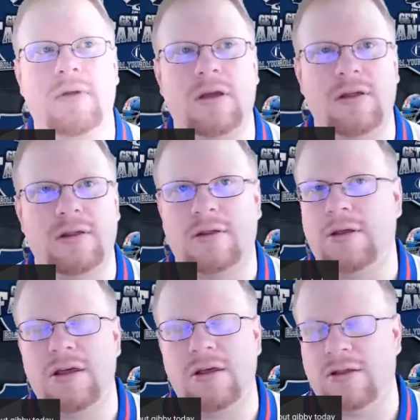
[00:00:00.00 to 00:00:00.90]
because
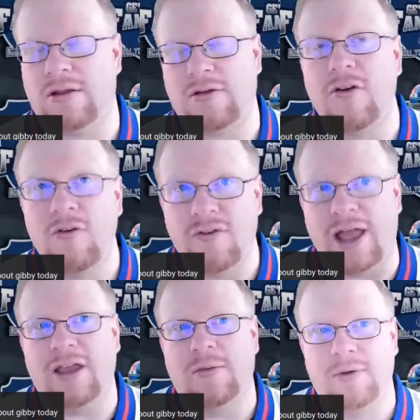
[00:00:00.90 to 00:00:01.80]
he's too
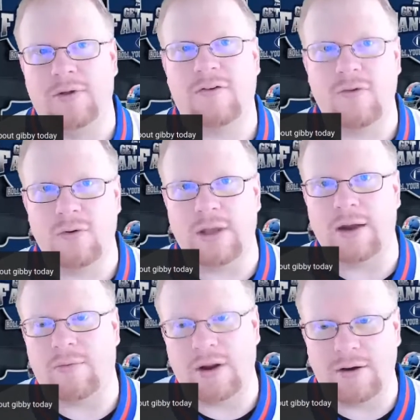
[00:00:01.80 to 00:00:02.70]
valuable to
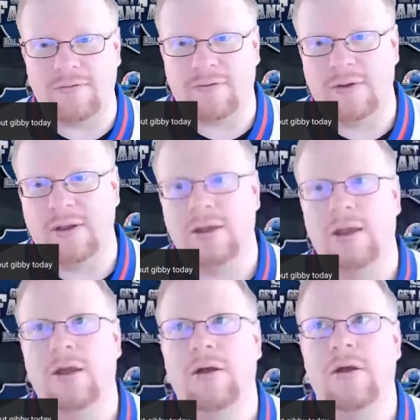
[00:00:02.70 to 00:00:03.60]
get rid of.
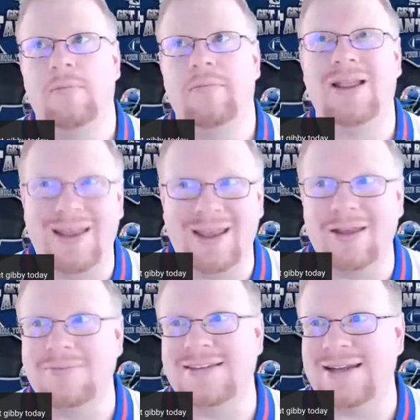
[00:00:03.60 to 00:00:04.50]
Playing
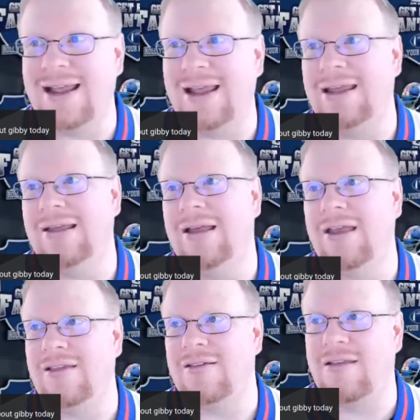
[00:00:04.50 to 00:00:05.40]
him today
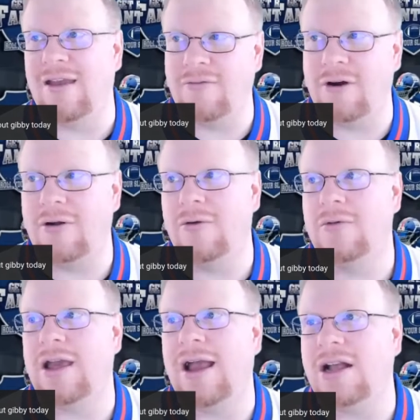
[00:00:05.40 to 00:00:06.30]
against Denver,
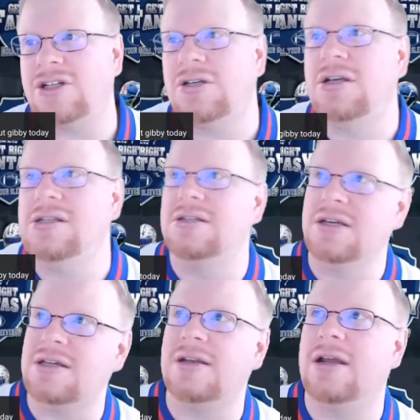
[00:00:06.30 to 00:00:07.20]
who's actually
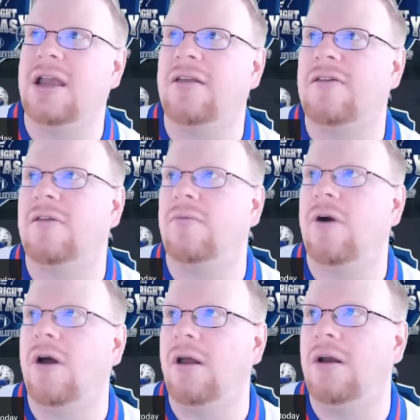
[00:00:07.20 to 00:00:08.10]
decent against the
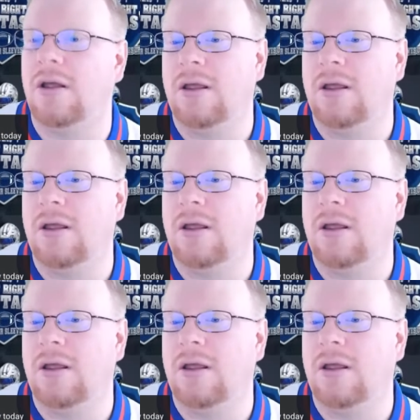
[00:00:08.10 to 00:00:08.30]
run.